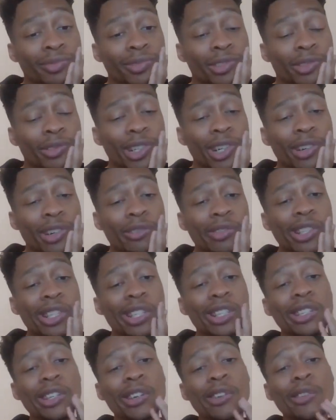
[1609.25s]
we don't
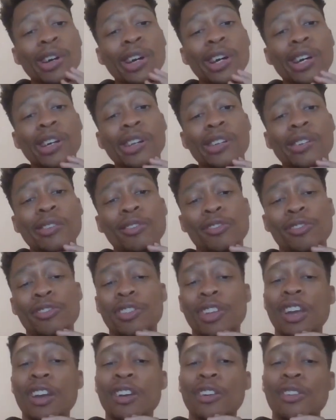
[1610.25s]
really know how to
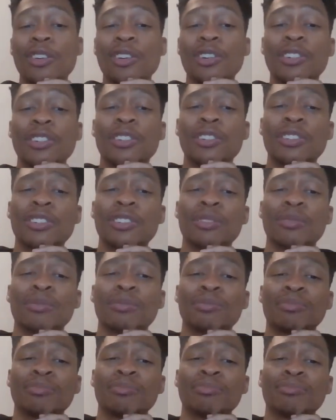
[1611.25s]
cherish
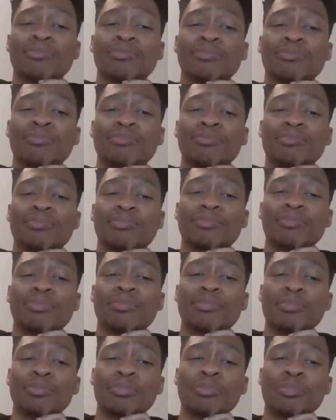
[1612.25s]

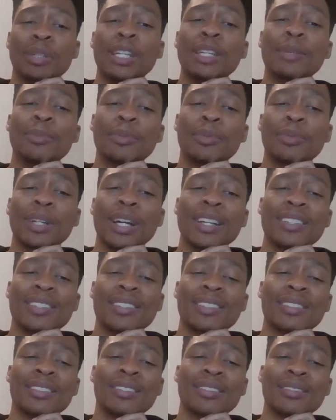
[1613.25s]
people
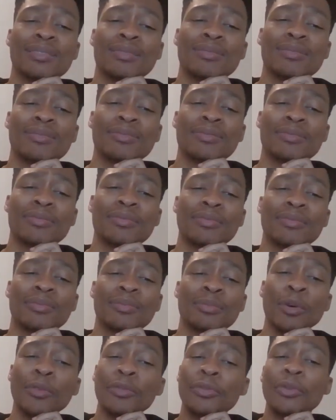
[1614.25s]
that's
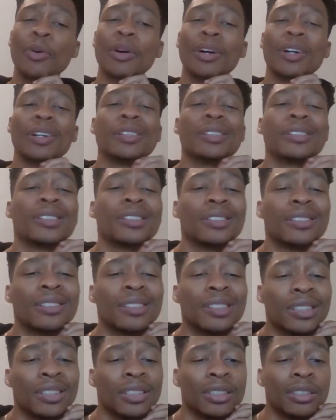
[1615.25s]
before us
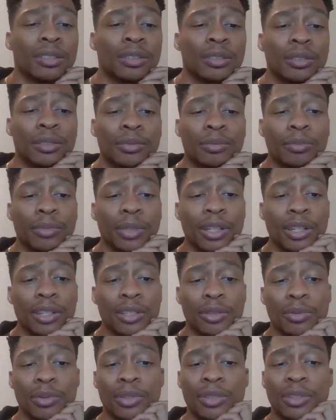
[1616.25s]

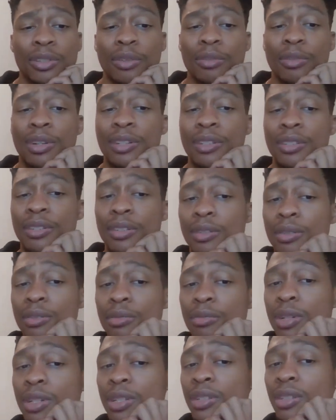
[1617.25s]
because we're so into
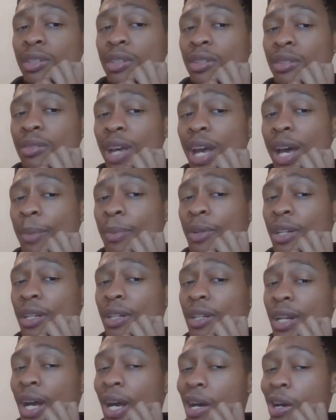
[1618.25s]
what's happening
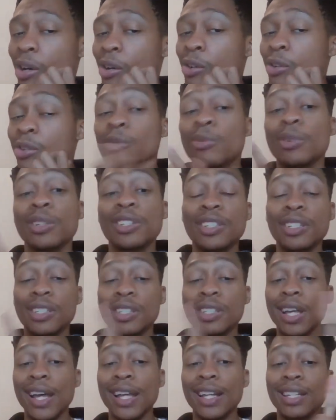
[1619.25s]
now, which is
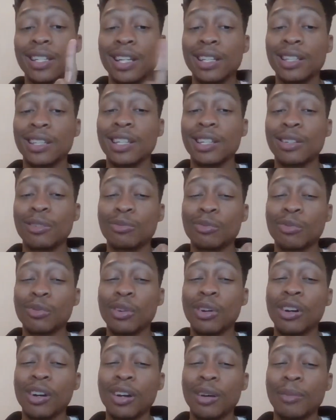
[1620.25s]
not nothing wrong